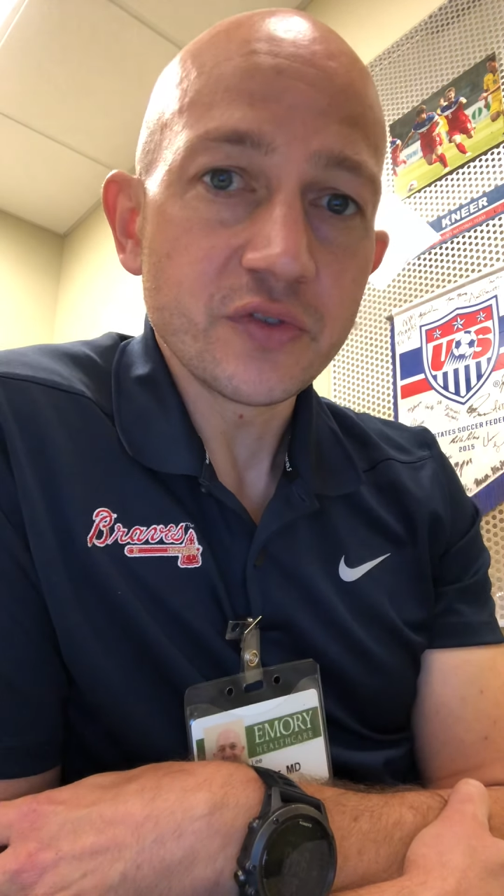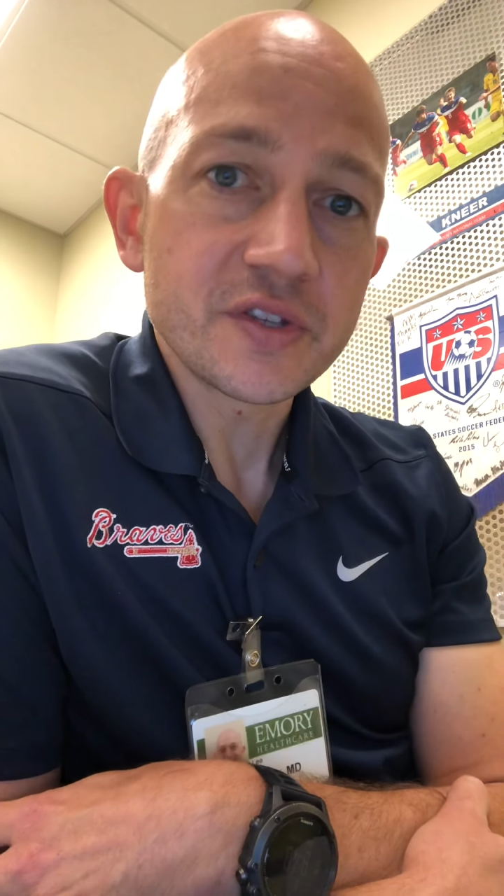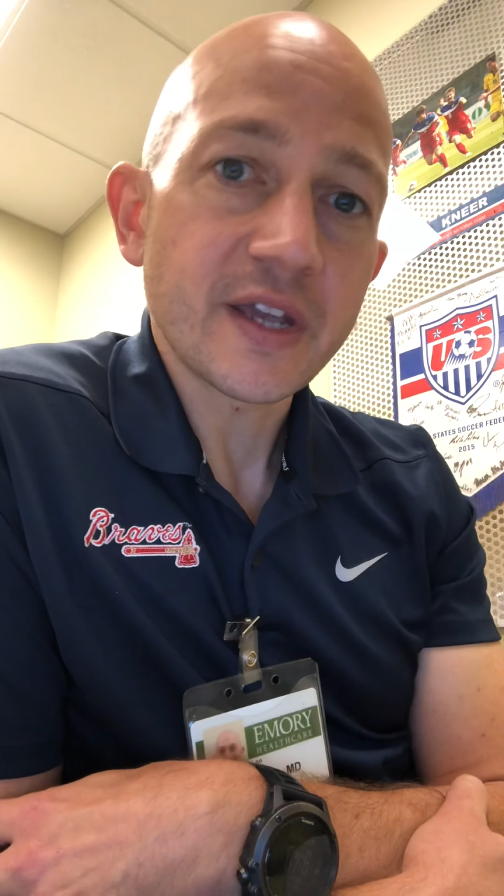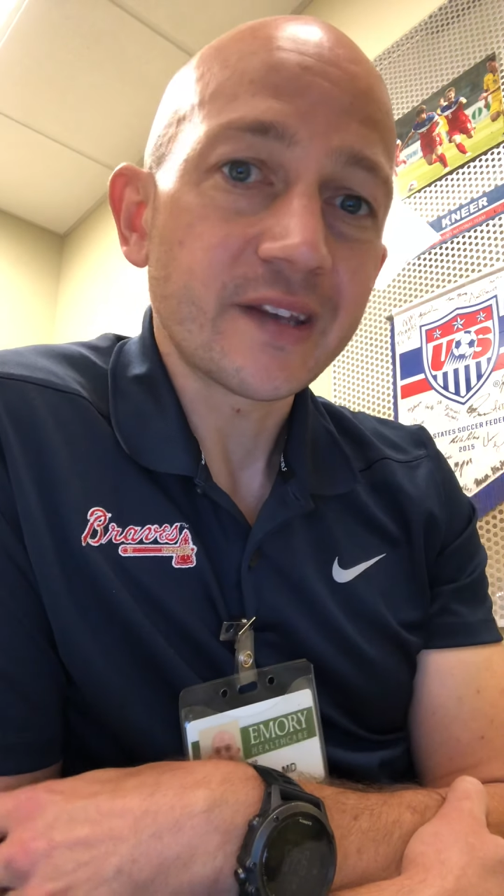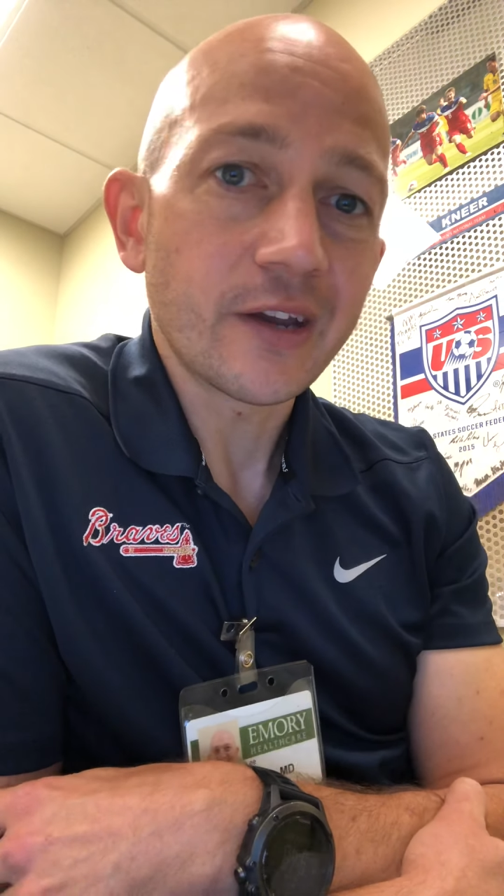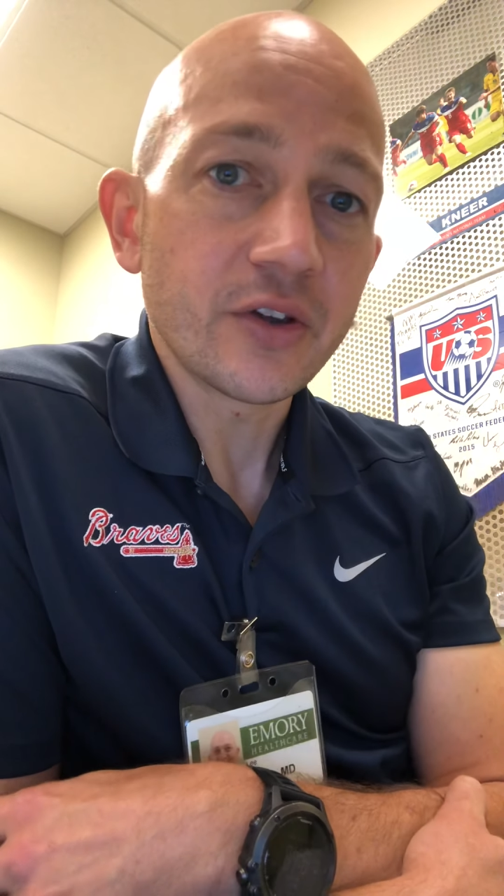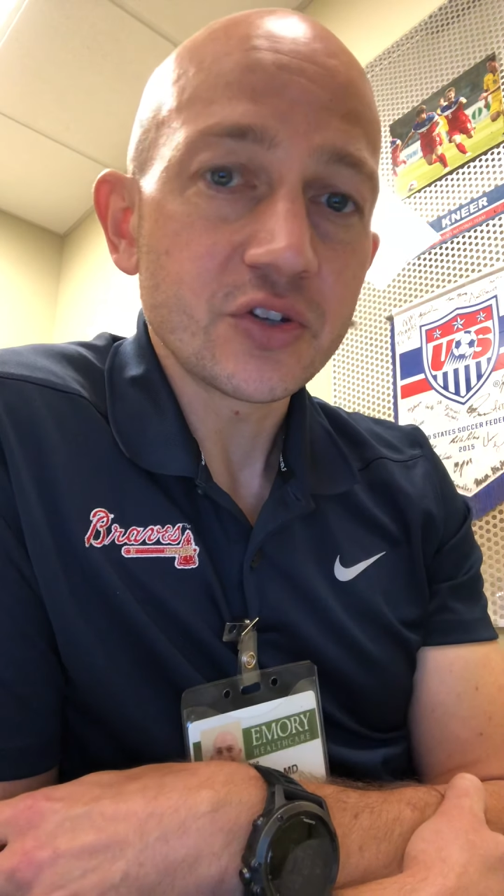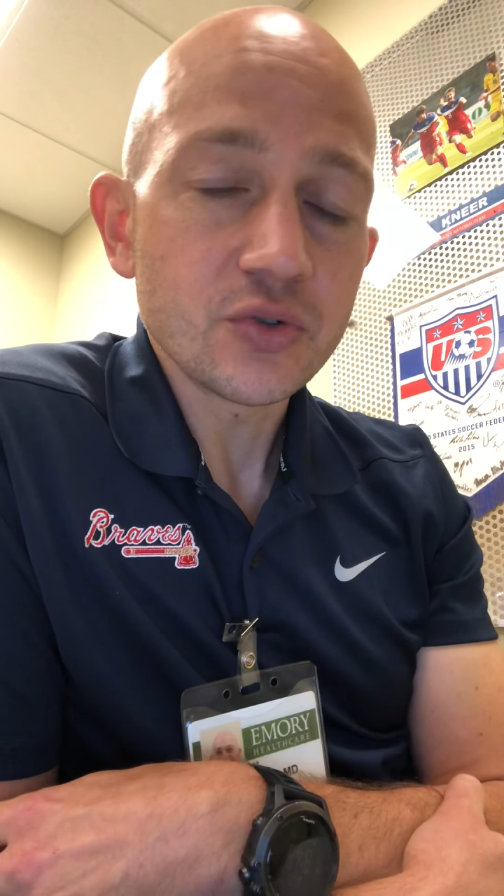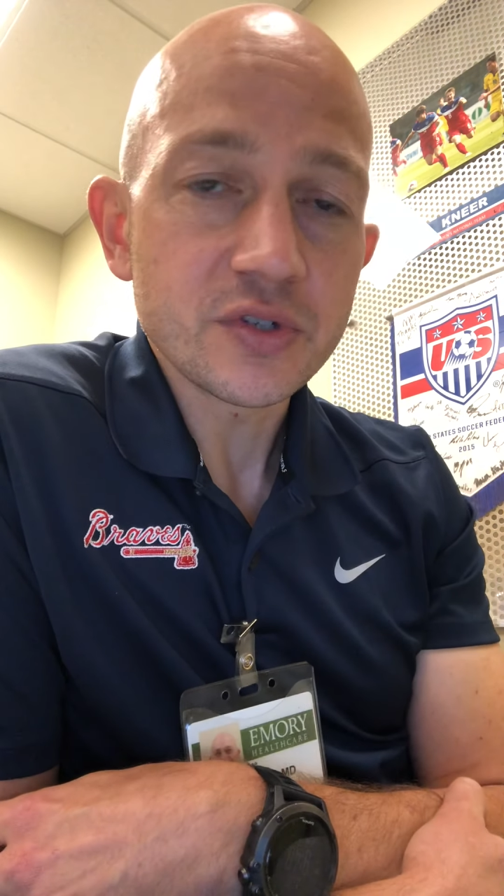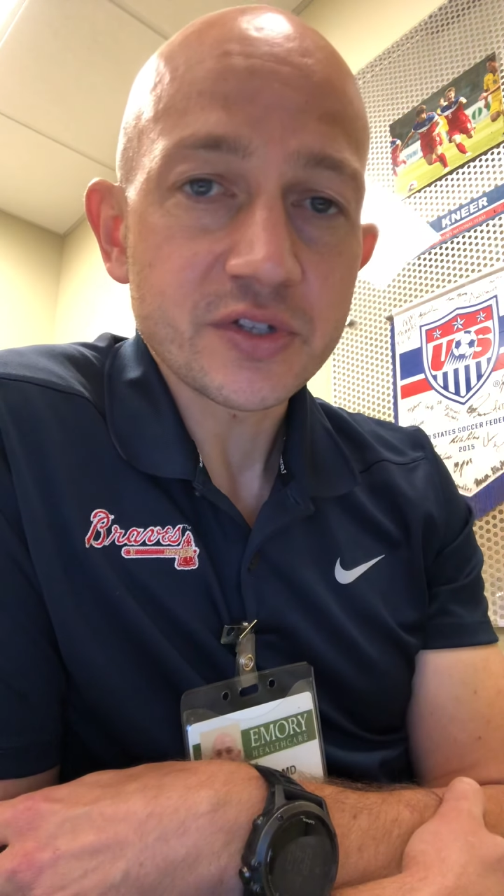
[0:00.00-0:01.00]
the secondary
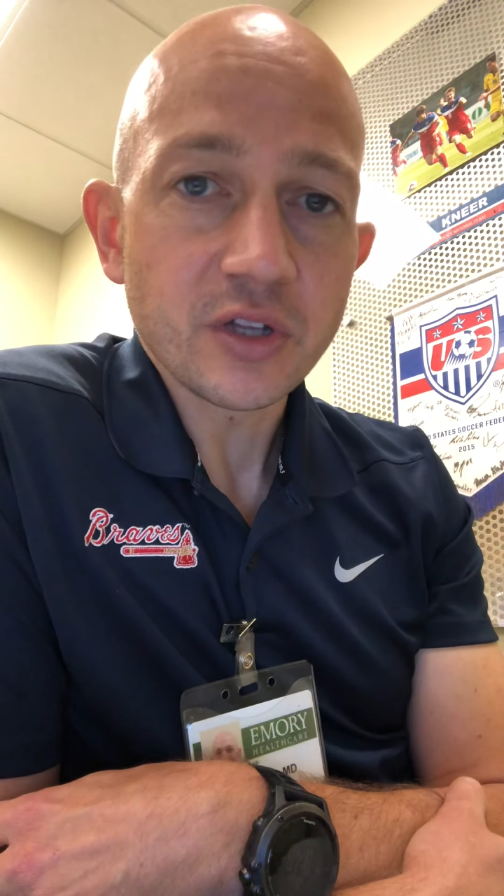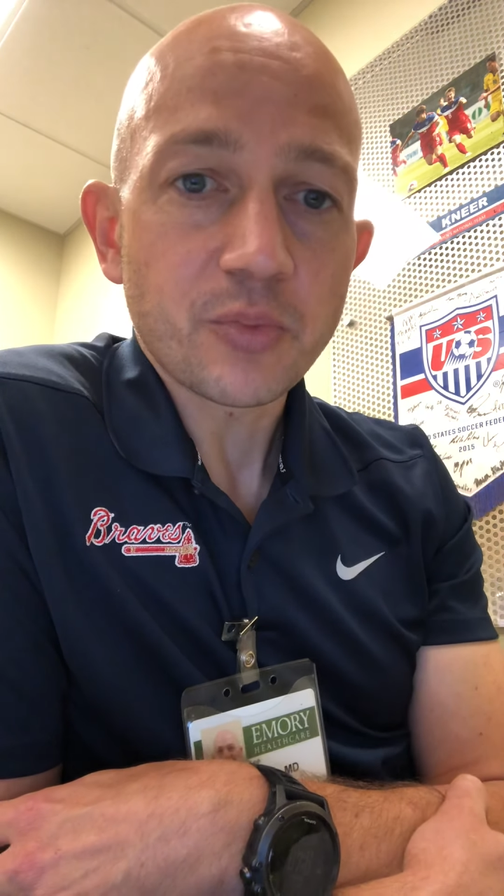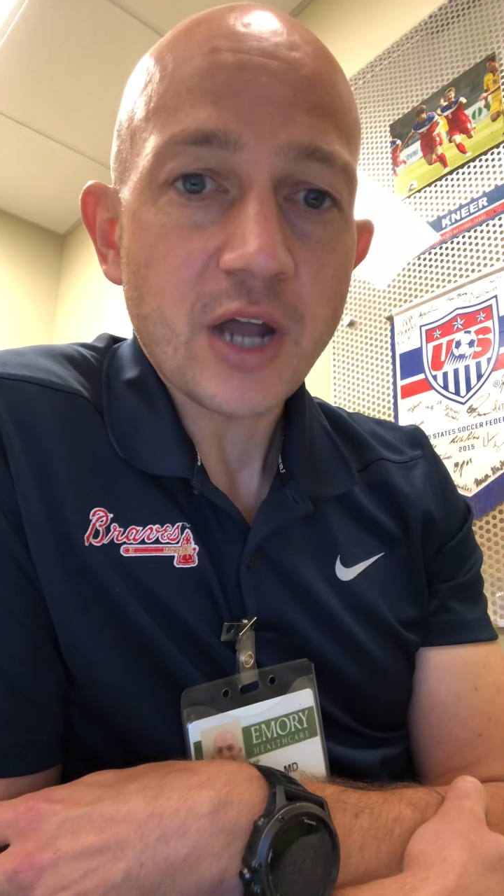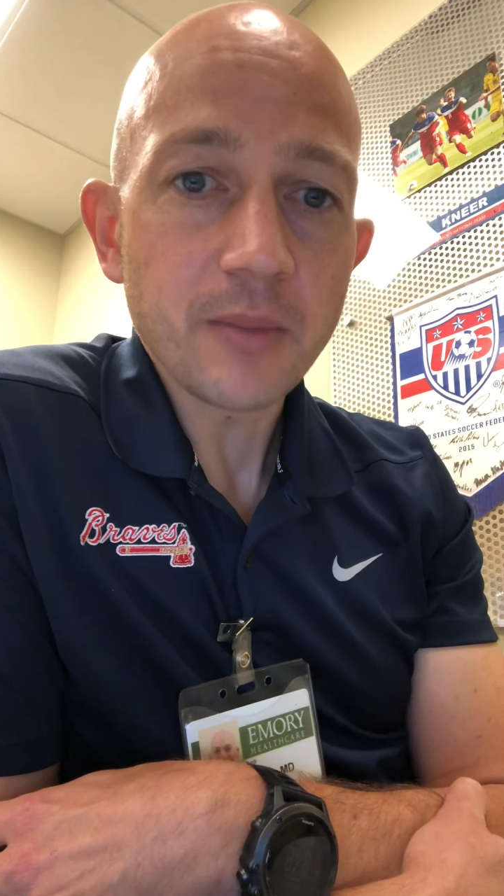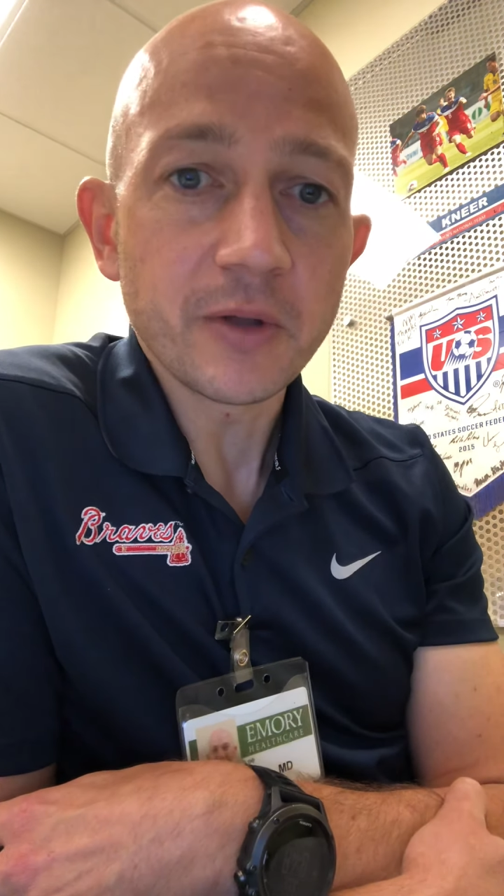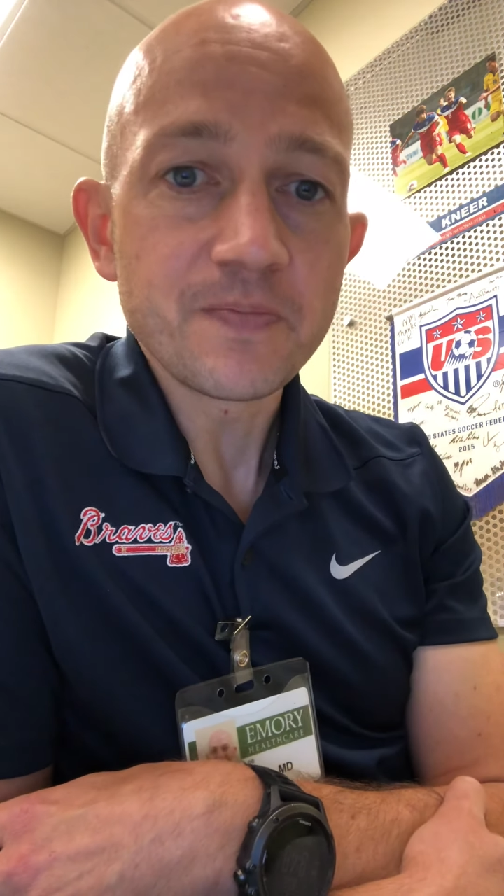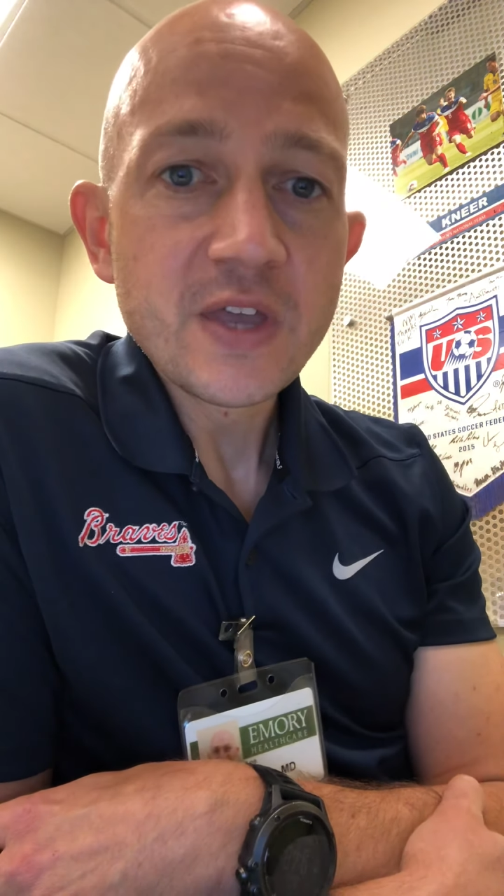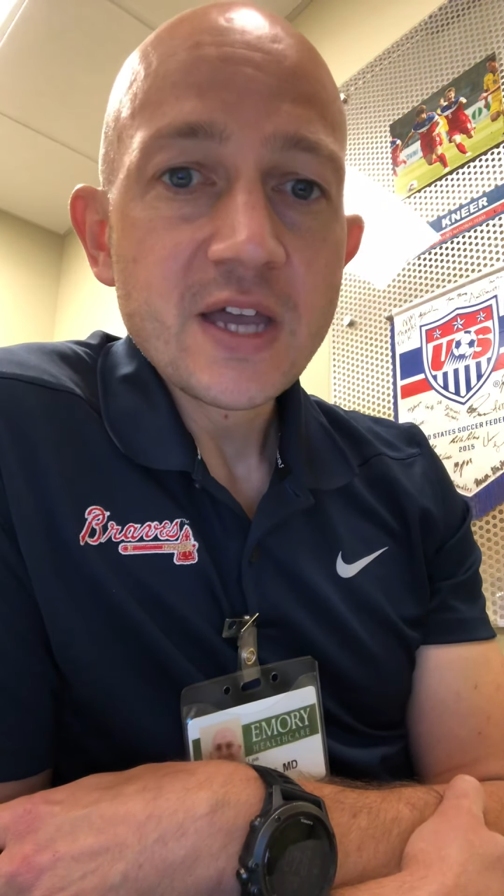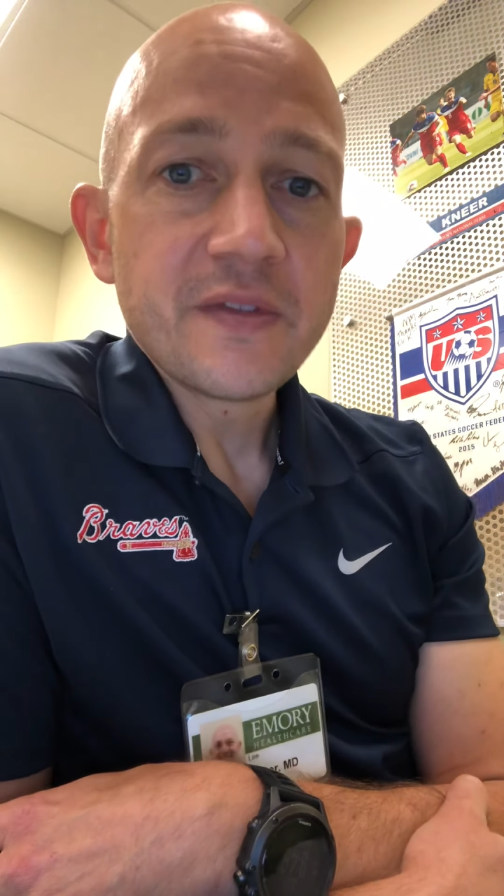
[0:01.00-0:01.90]
issue, is still a problem,